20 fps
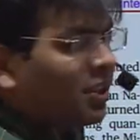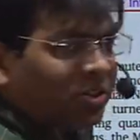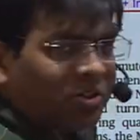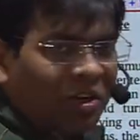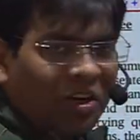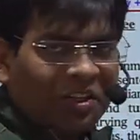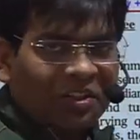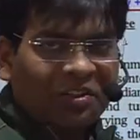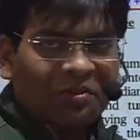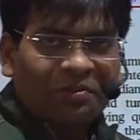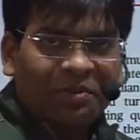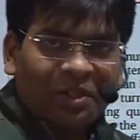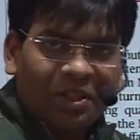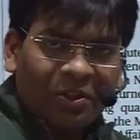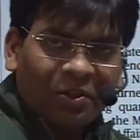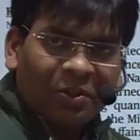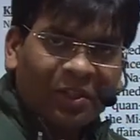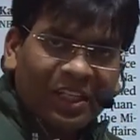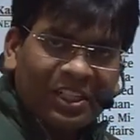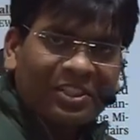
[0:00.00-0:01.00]
geography,
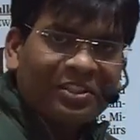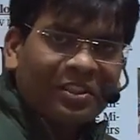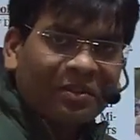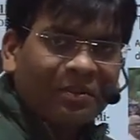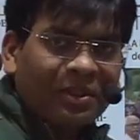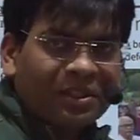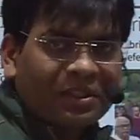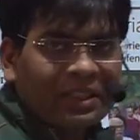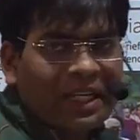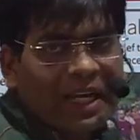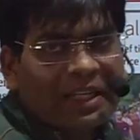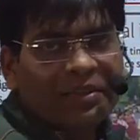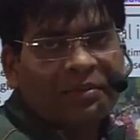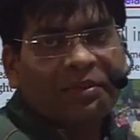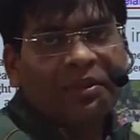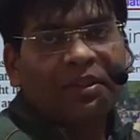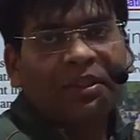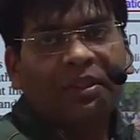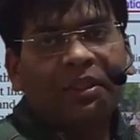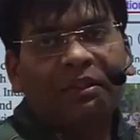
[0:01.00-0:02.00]
location based. As
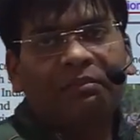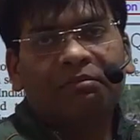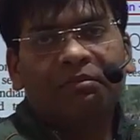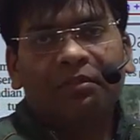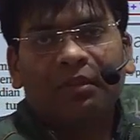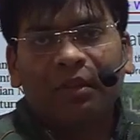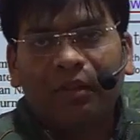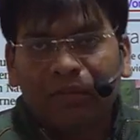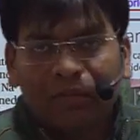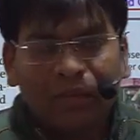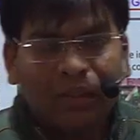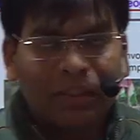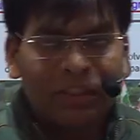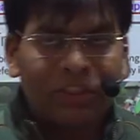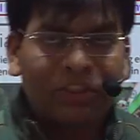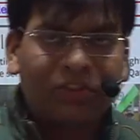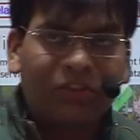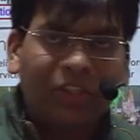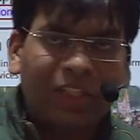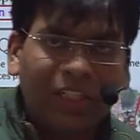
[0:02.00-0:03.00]
we
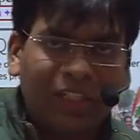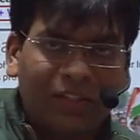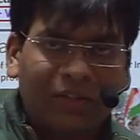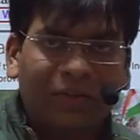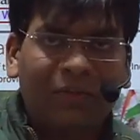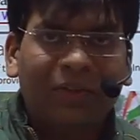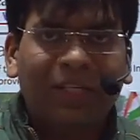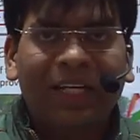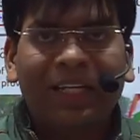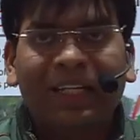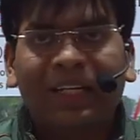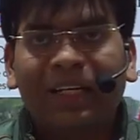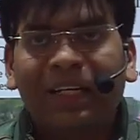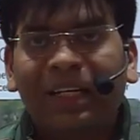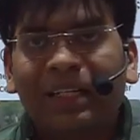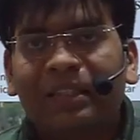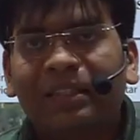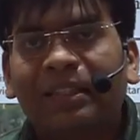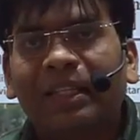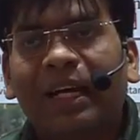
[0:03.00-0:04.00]
yesterday we
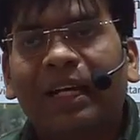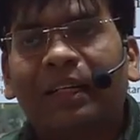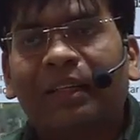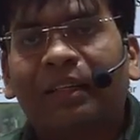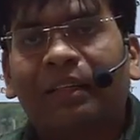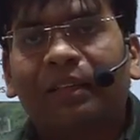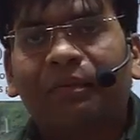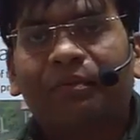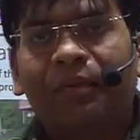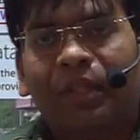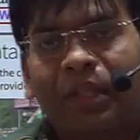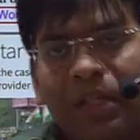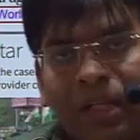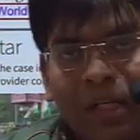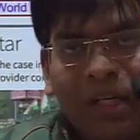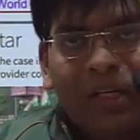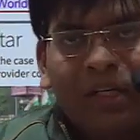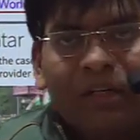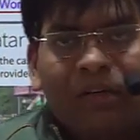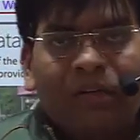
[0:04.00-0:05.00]
analyzed that the
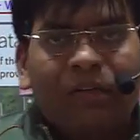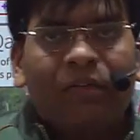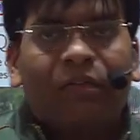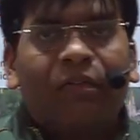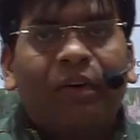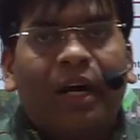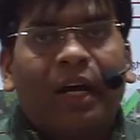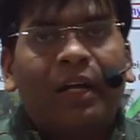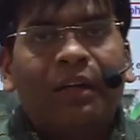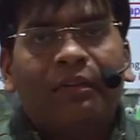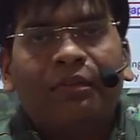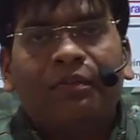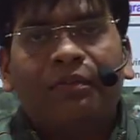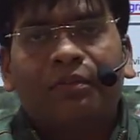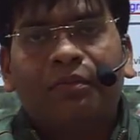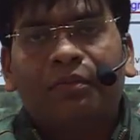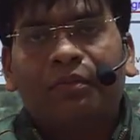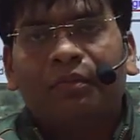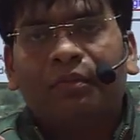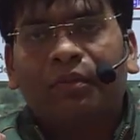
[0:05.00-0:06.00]
4
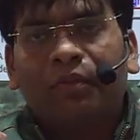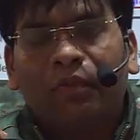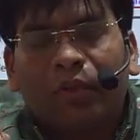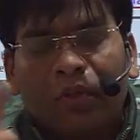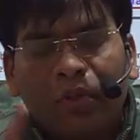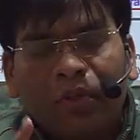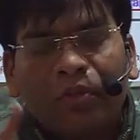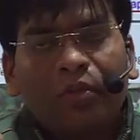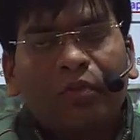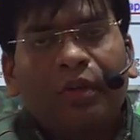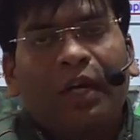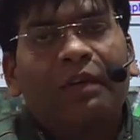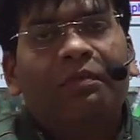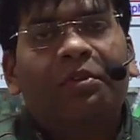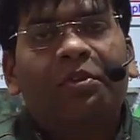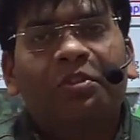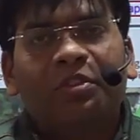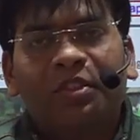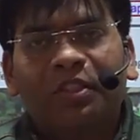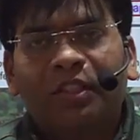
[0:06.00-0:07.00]
to 5
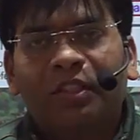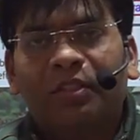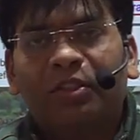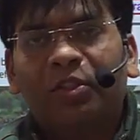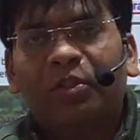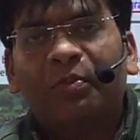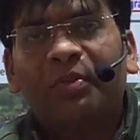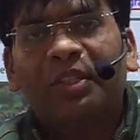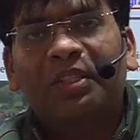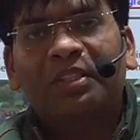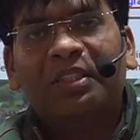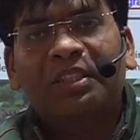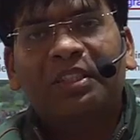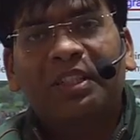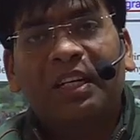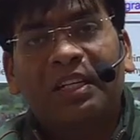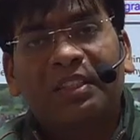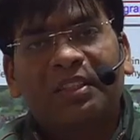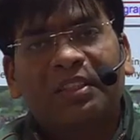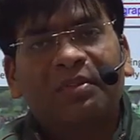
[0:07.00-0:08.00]
question UPSC is
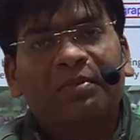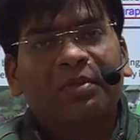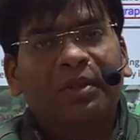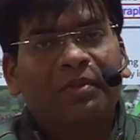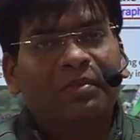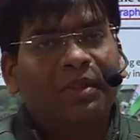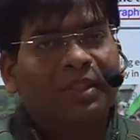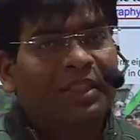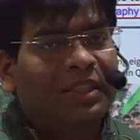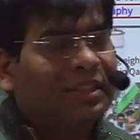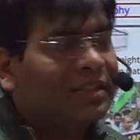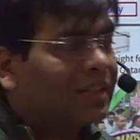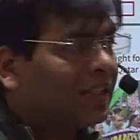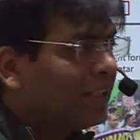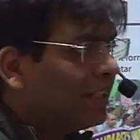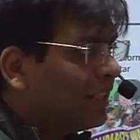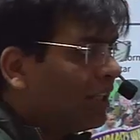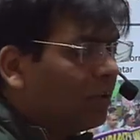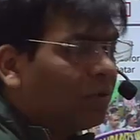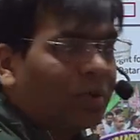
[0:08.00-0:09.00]
asking from this
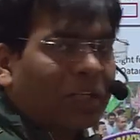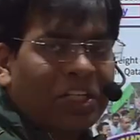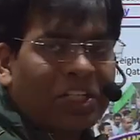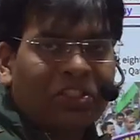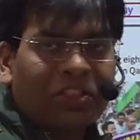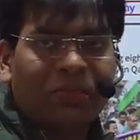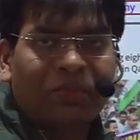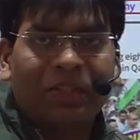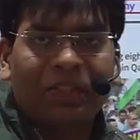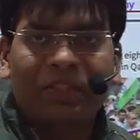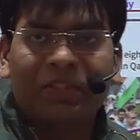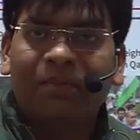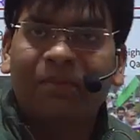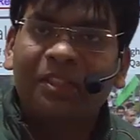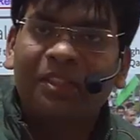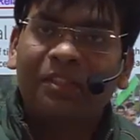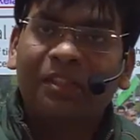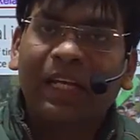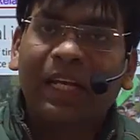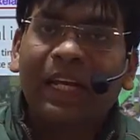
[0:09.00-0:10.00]
area, location based,
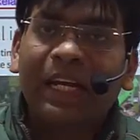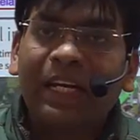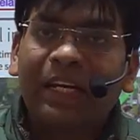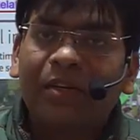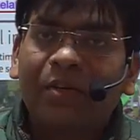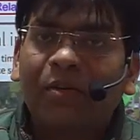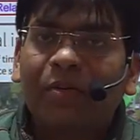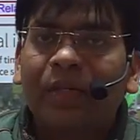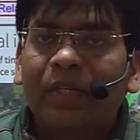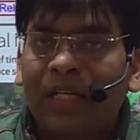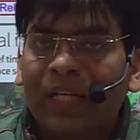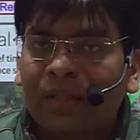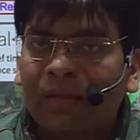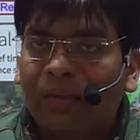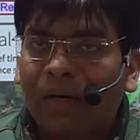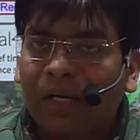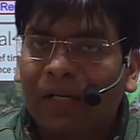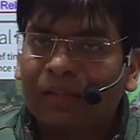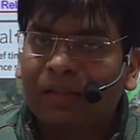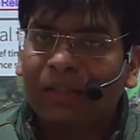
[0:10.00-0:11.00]
means 8 to 10
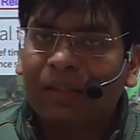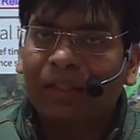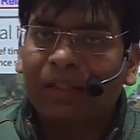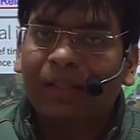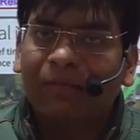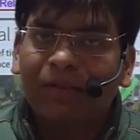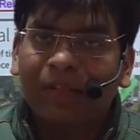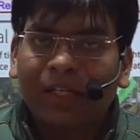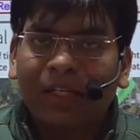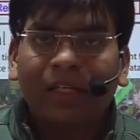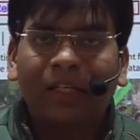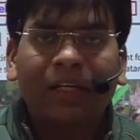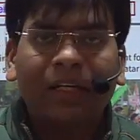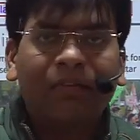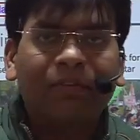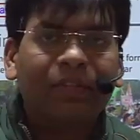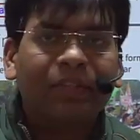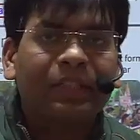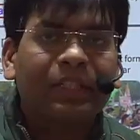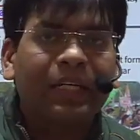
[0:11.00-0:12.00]
marks. If the
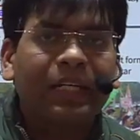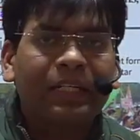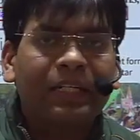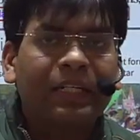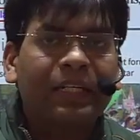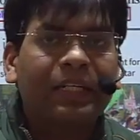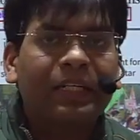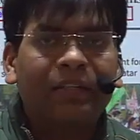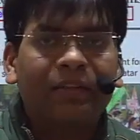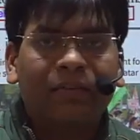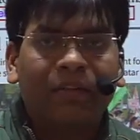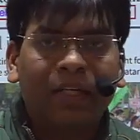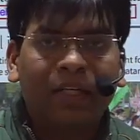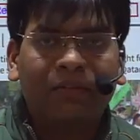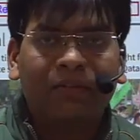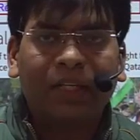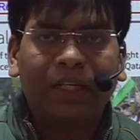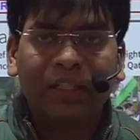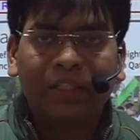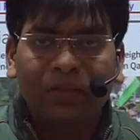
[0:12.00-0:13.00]
cutoff is
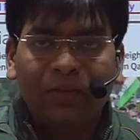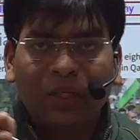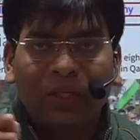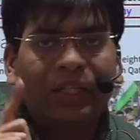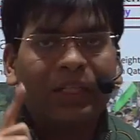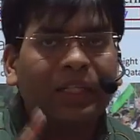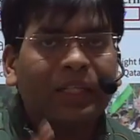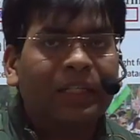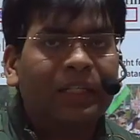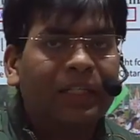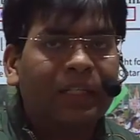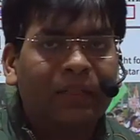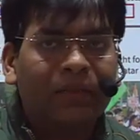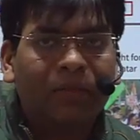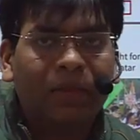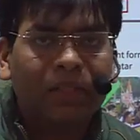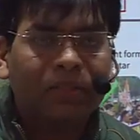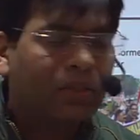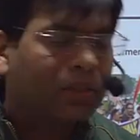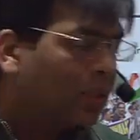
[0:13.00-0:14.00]
80-85 and you are getting 10
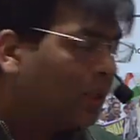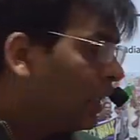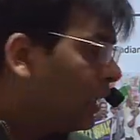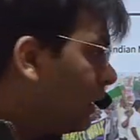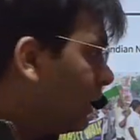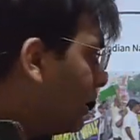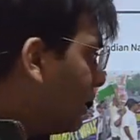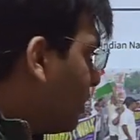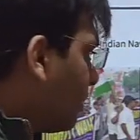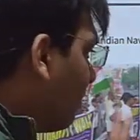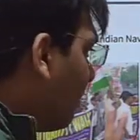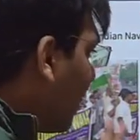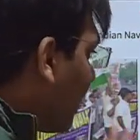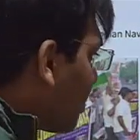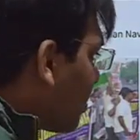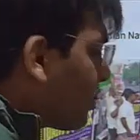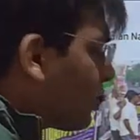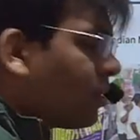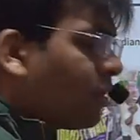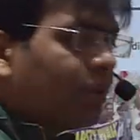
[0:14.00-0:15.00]
marks, this
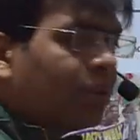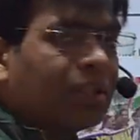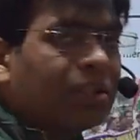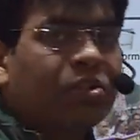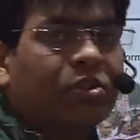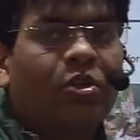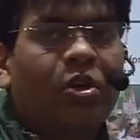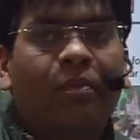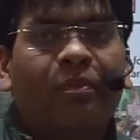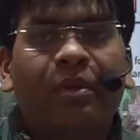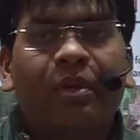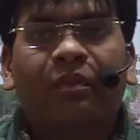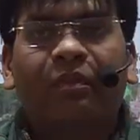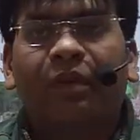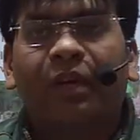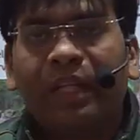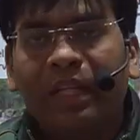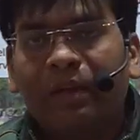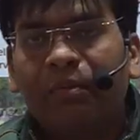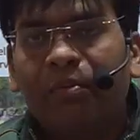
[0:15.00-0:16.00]
makes this topic
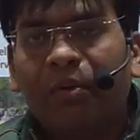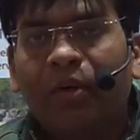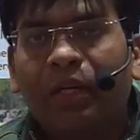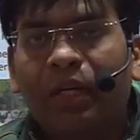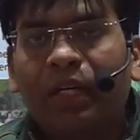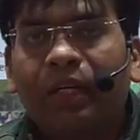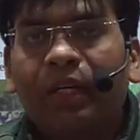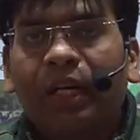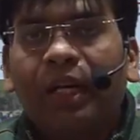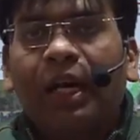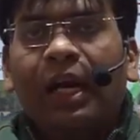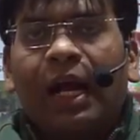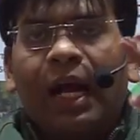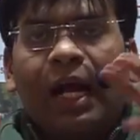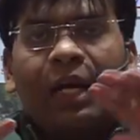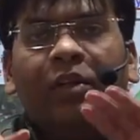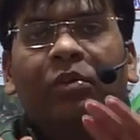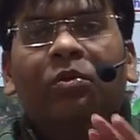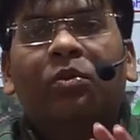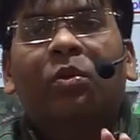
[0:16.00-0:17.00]
very important,
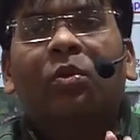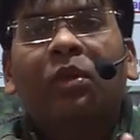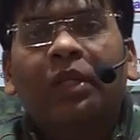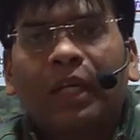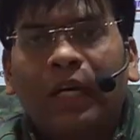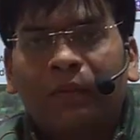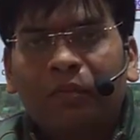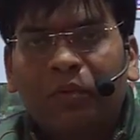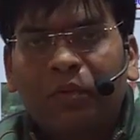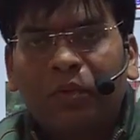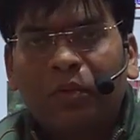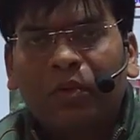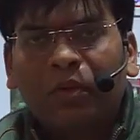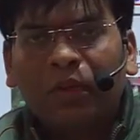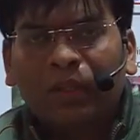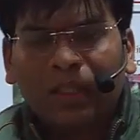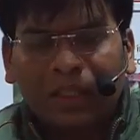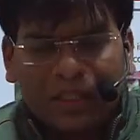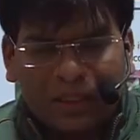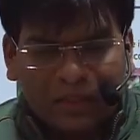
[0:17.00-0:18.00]
and you don't have to
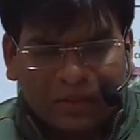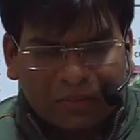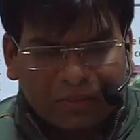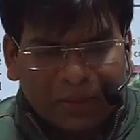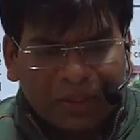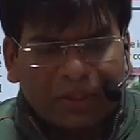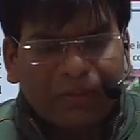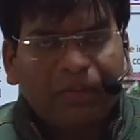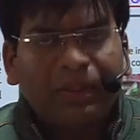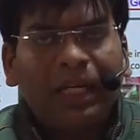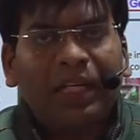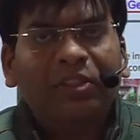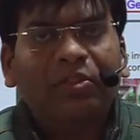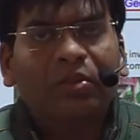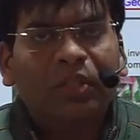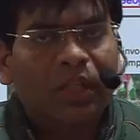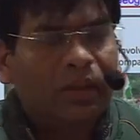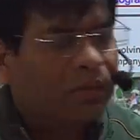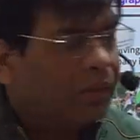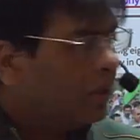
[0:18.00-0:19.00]
go. It's become
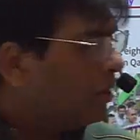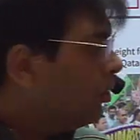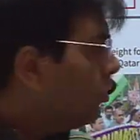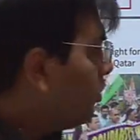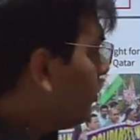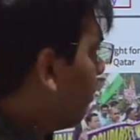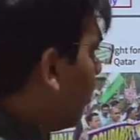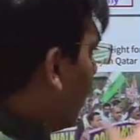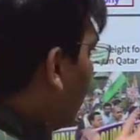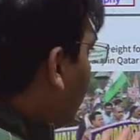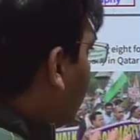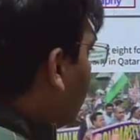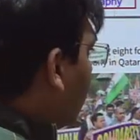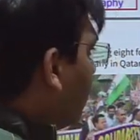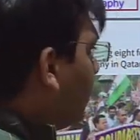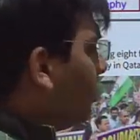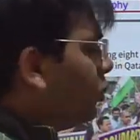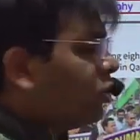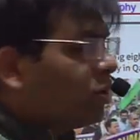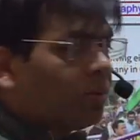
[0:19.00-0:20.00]
natural when you follow the
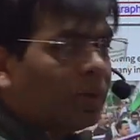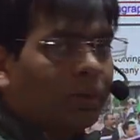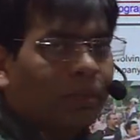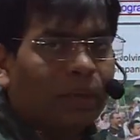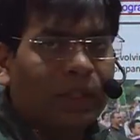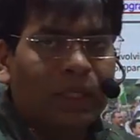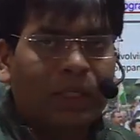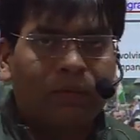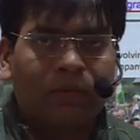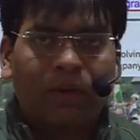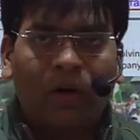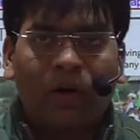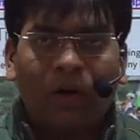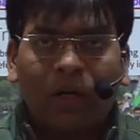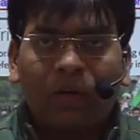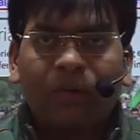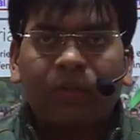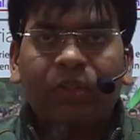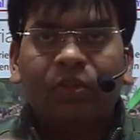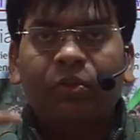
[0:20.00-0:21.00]
newspaper and
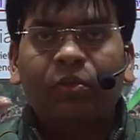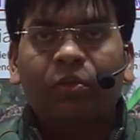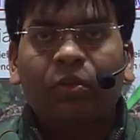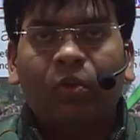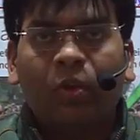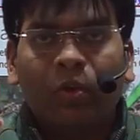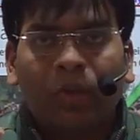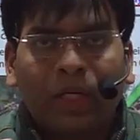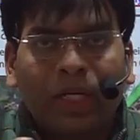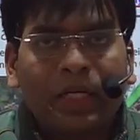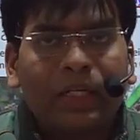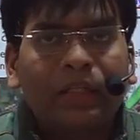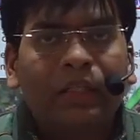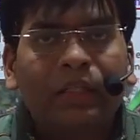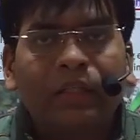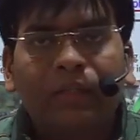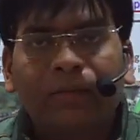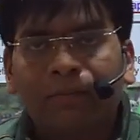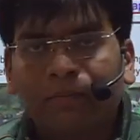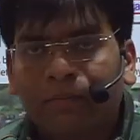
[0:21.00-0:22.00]
always you locate
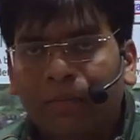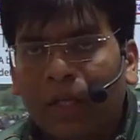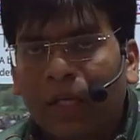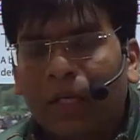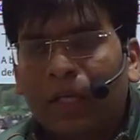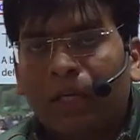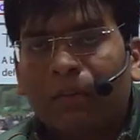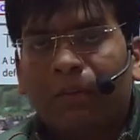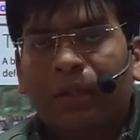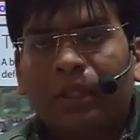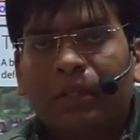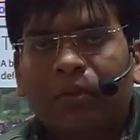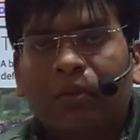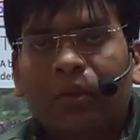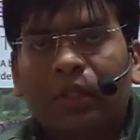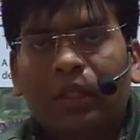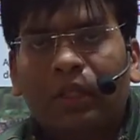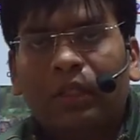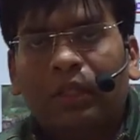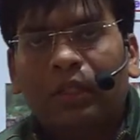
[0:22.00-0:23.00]
the
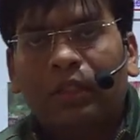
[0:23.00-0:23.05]
particular